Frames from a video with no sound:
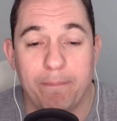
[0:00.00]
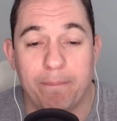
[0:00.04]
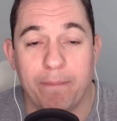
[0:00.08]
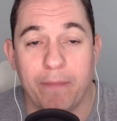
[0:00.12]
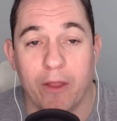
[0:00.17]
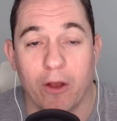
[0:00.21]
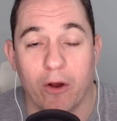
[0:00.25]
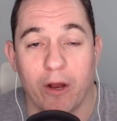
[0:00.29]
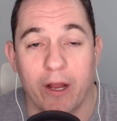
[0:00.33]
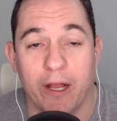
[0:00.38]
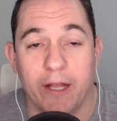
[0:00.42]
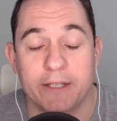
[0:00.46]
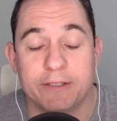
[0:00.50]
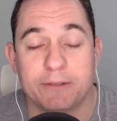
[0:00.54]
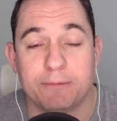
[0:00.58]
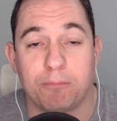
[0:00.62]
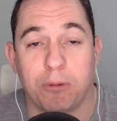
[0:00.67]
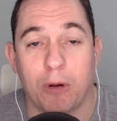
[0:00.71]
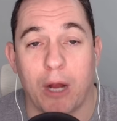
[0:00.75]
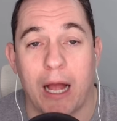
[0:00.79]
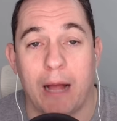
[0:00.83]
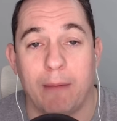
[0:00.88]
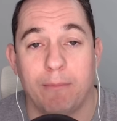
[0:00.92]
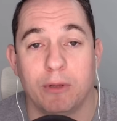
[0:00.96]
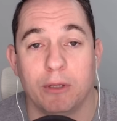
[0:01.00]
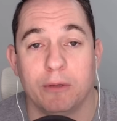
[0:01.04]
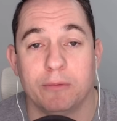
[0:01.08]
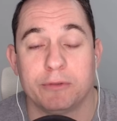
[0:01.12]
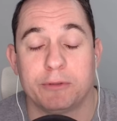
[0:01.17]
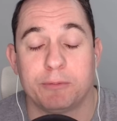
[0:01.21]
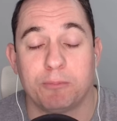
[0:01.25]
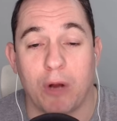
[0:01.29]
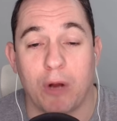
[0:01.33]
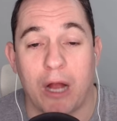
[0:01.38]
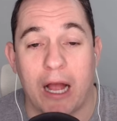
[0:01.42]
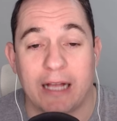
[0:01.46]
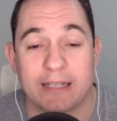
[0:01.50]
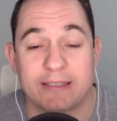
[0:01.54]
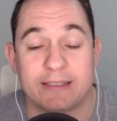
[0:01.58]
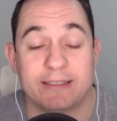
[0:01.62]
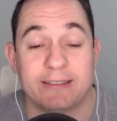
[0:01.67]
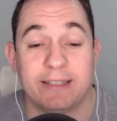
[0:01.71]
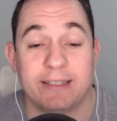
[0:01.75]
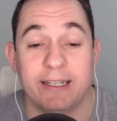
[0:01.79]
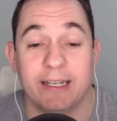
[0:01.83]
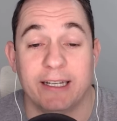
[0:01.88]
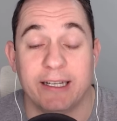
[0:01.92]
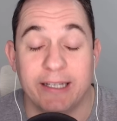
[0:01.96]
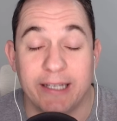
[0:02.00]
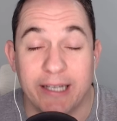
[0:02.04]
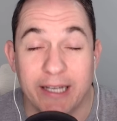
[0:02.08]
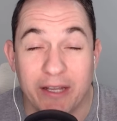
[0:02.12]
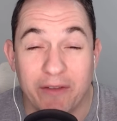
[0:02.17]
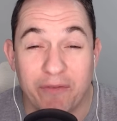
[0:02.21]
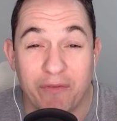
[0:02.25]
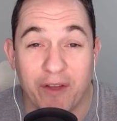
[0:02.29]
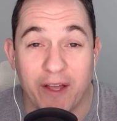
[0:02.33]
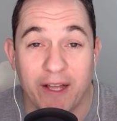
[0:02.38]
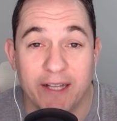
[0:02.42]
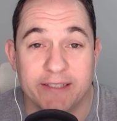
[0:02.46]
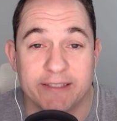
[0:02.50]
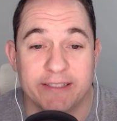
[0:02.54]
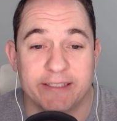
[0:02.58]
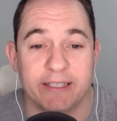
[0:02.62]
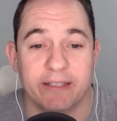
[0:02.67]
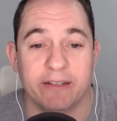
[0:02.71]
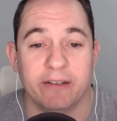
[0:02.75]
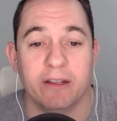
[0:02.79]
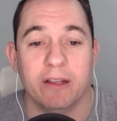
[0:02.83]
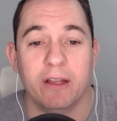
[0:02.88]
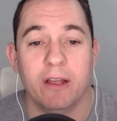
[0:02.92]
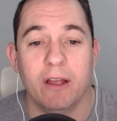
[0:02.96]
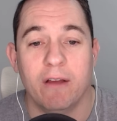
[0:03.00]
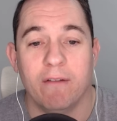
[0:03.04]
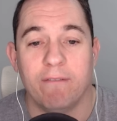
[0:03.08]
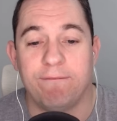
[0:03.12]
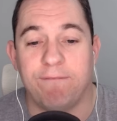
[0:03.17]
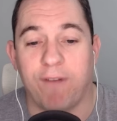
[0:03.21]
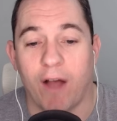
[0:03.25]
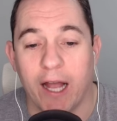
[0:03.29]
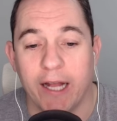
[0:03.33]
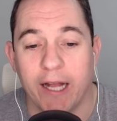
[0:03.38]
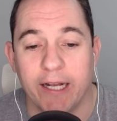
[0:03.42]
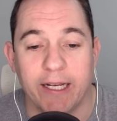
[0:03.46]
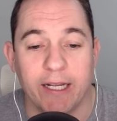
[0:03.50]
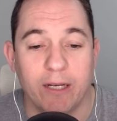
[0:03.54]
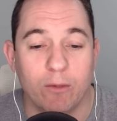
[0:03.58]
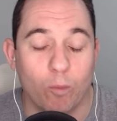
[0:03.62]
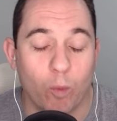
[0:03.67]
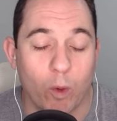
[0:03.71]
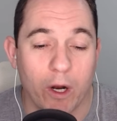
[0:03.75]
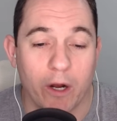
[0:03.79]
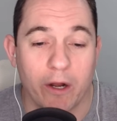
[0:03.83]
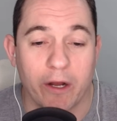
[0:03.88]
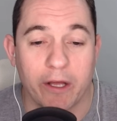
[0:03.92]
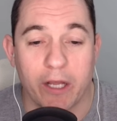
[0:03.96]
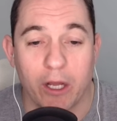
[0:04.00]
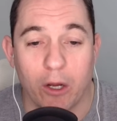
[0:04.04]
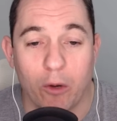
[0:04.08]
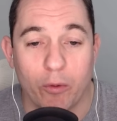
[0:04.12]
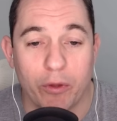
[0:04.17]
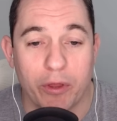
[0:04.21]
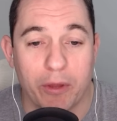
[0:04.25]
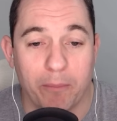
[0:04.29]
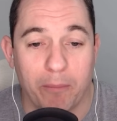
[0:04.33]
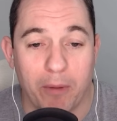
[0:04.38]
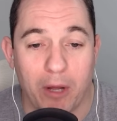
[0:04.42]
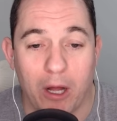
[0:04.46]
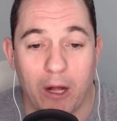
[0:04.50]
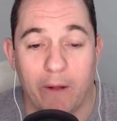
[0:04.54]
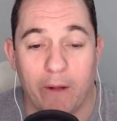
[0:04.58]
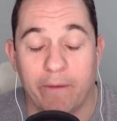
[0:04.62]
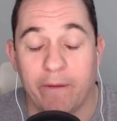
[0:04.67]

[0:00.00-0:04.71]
There is problems processing a defense and finding where to go with the ball.